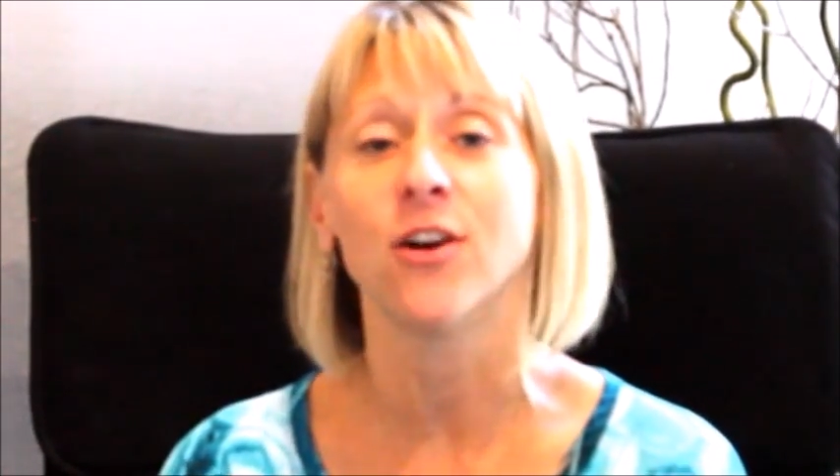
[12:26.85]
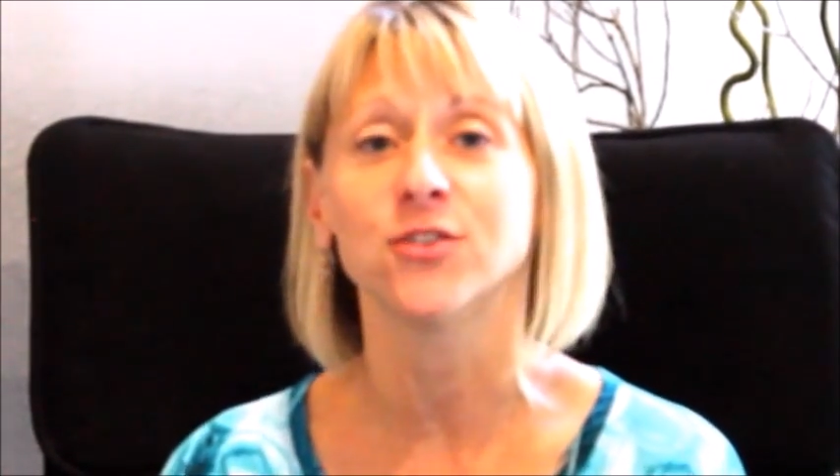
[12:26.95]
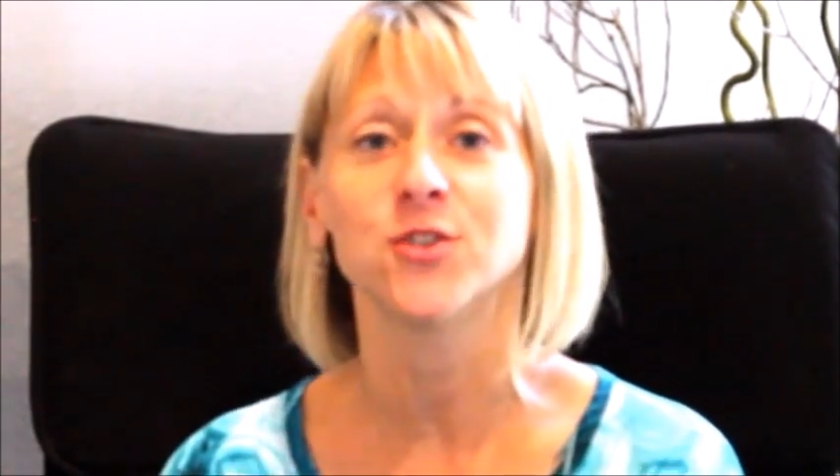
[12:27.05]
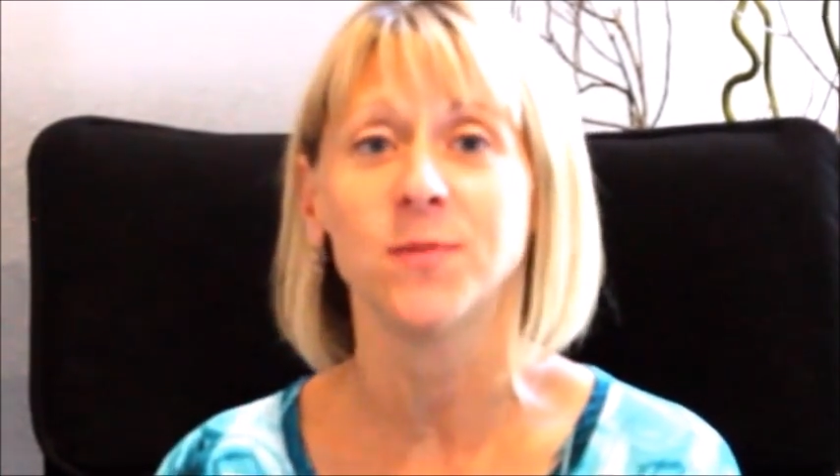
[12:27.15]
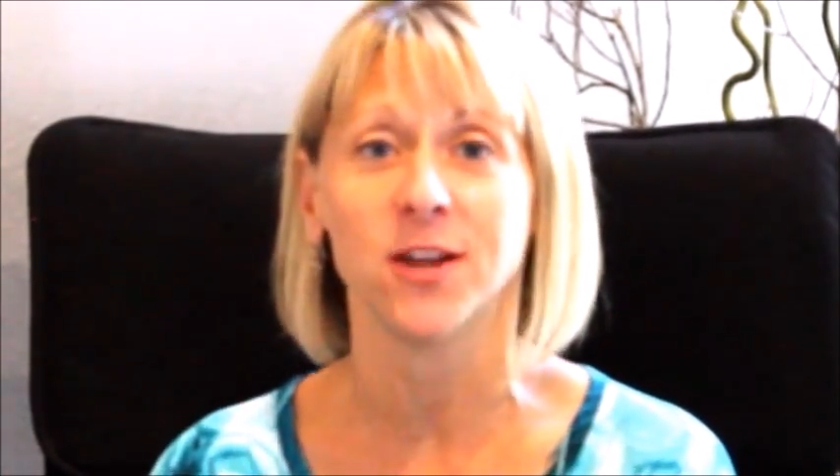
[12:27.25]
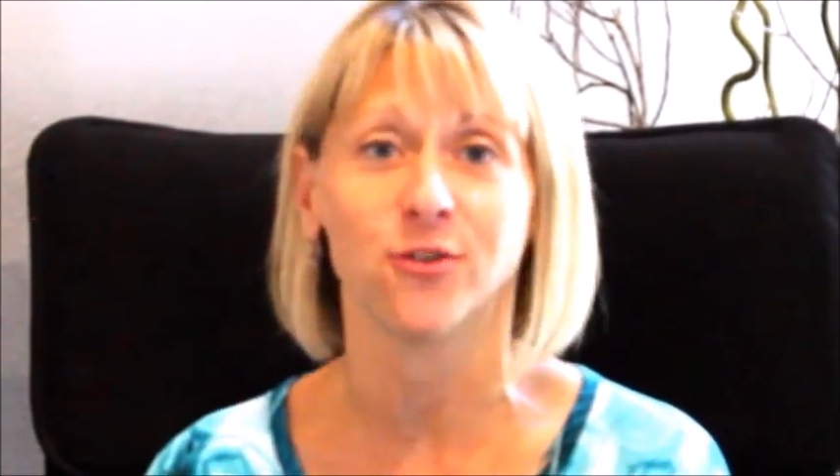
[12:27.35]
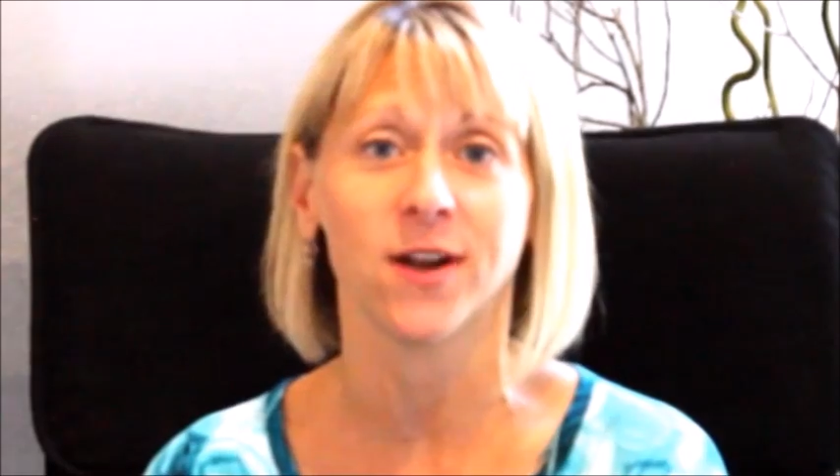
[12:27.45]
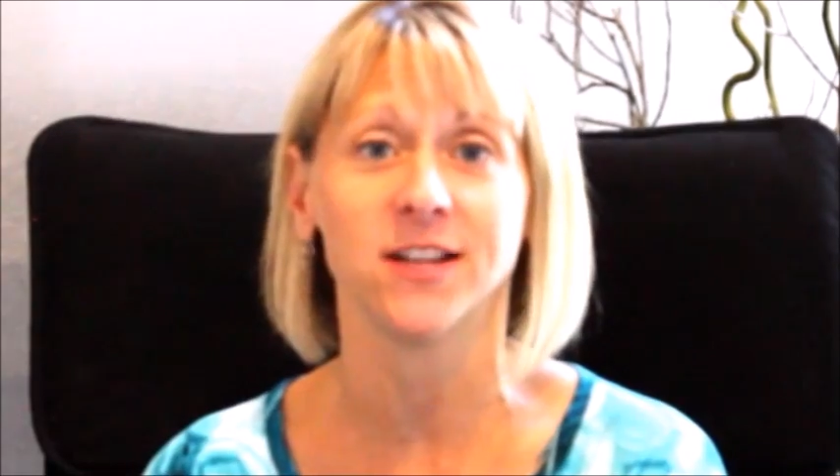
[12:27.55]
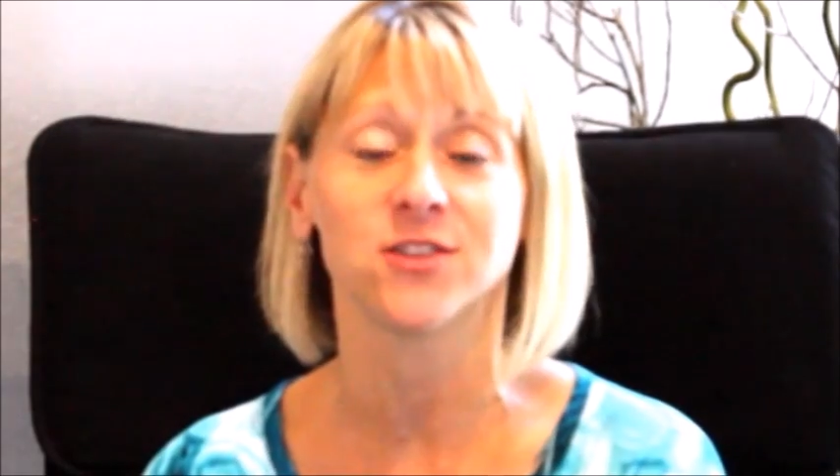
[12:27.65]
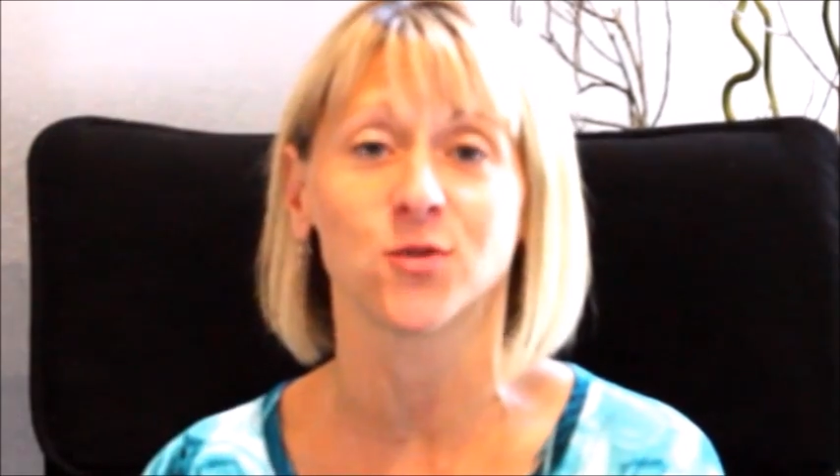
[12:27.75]
also be a
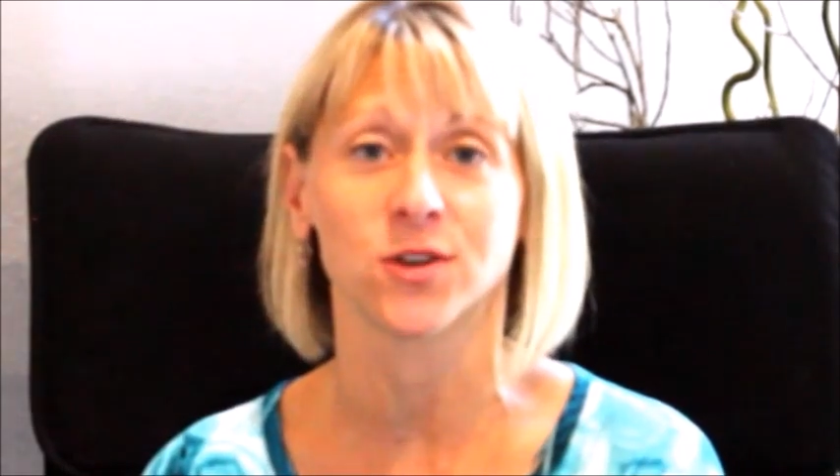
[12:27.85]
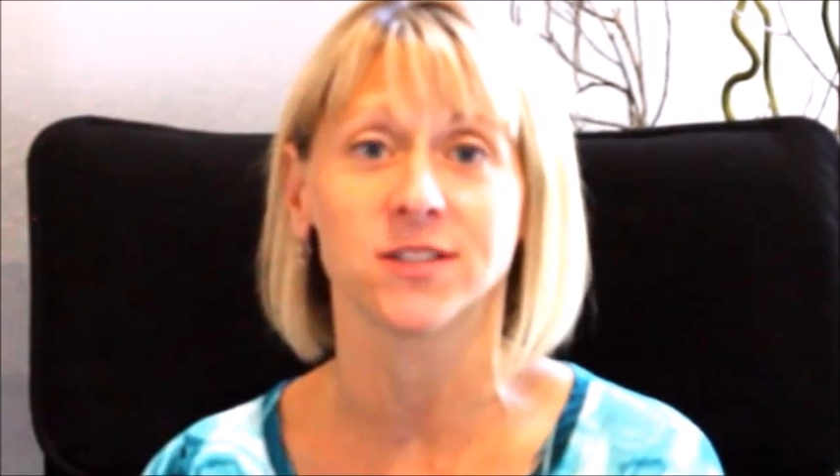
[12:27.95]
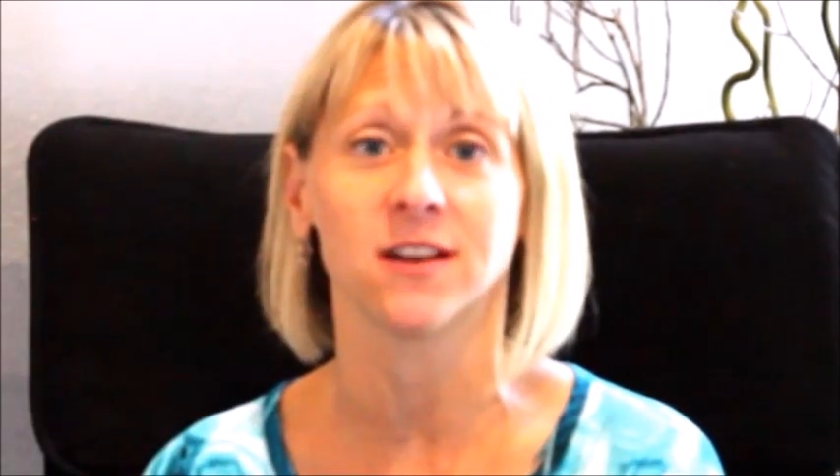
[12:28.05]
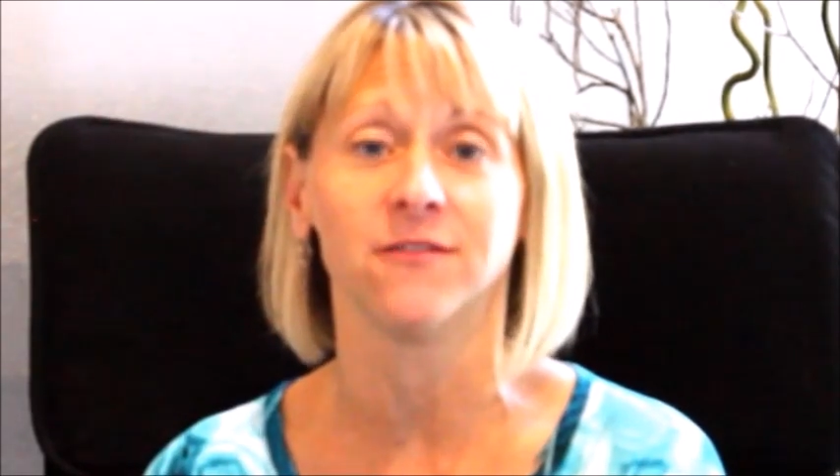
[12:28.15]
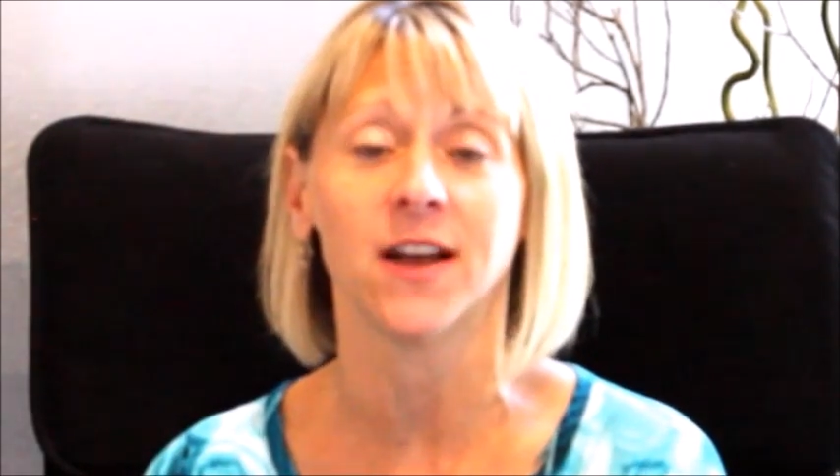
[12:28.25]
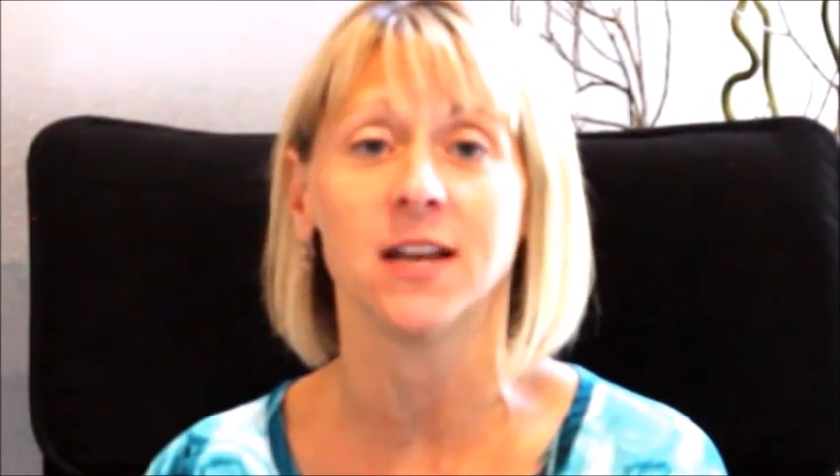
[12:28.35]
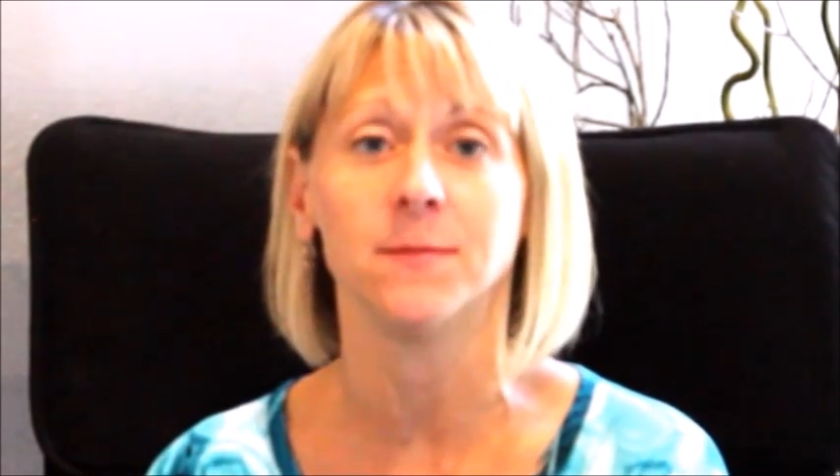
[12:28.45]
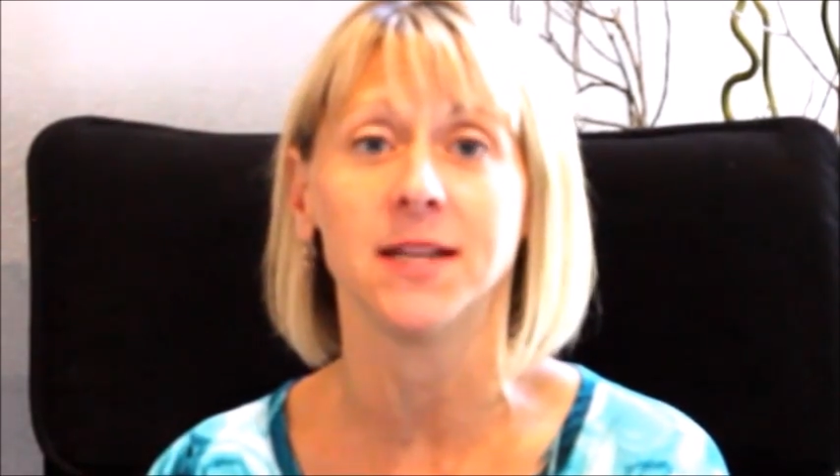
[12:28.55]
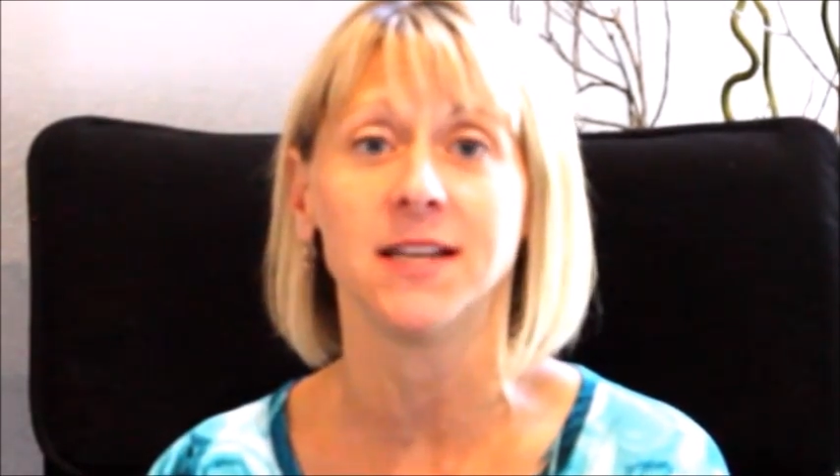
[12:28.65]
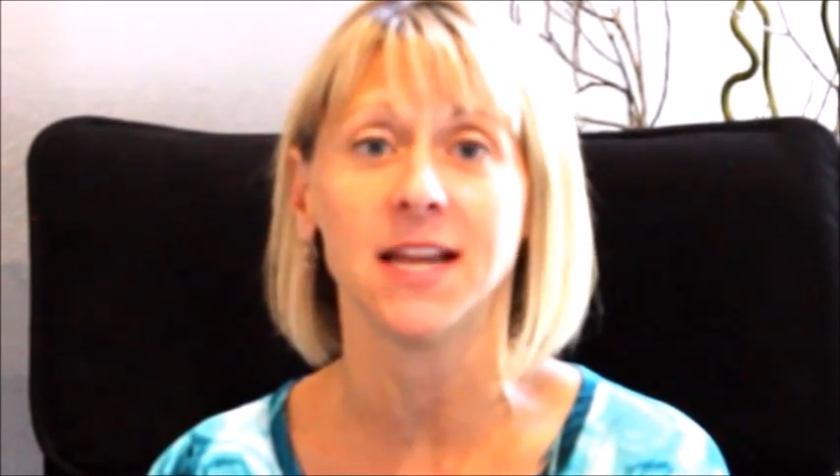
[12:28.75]
great source of
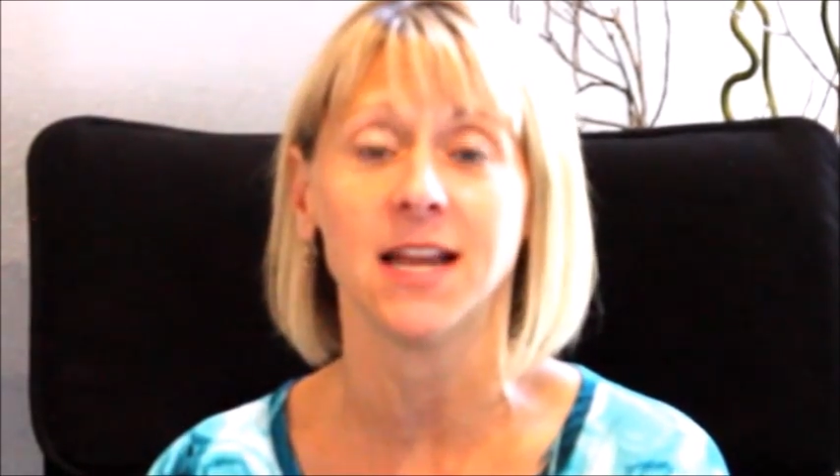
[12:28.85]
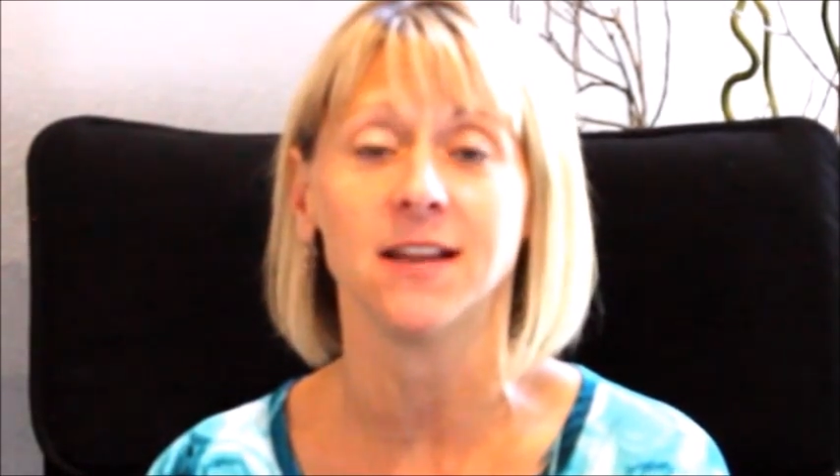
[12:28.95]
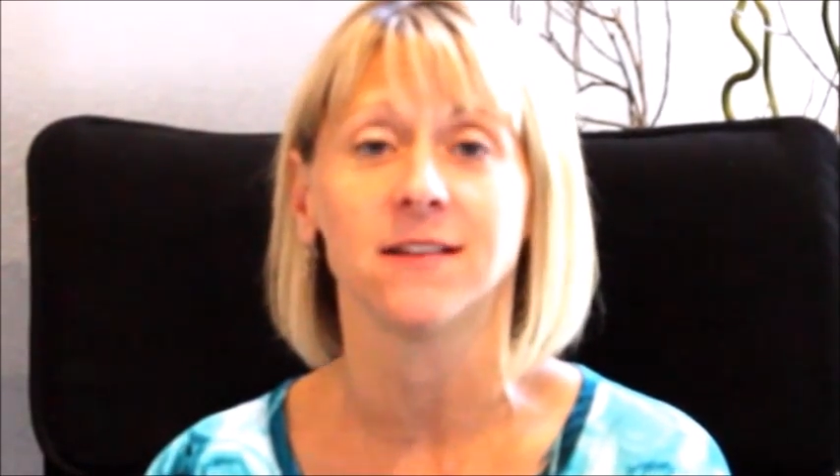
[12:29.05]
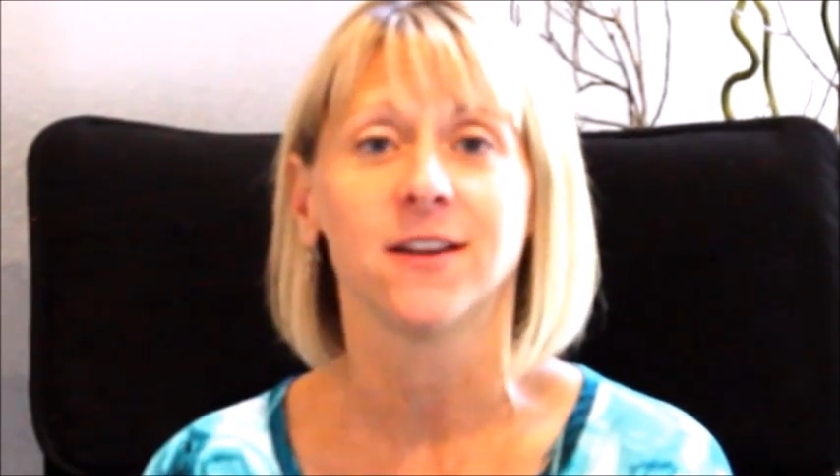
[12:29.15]
vitamin E.